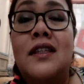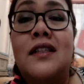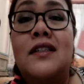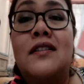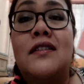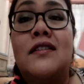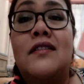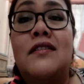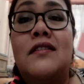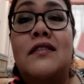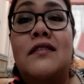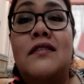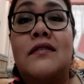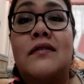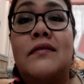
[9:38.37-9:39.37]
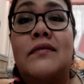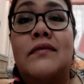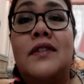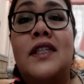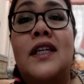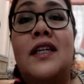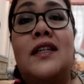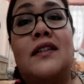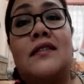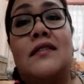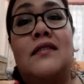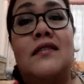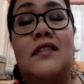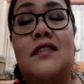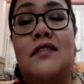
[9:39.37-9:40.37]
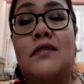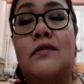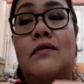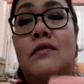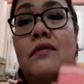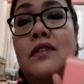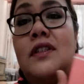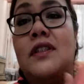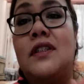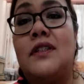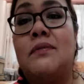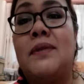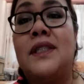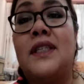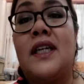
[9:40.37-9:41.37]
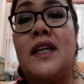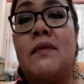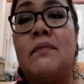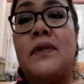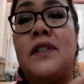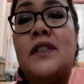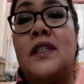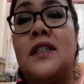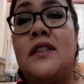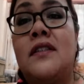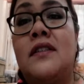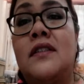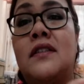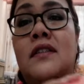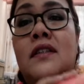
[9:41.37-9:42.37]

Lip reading: So yeah, so this is my second purchase.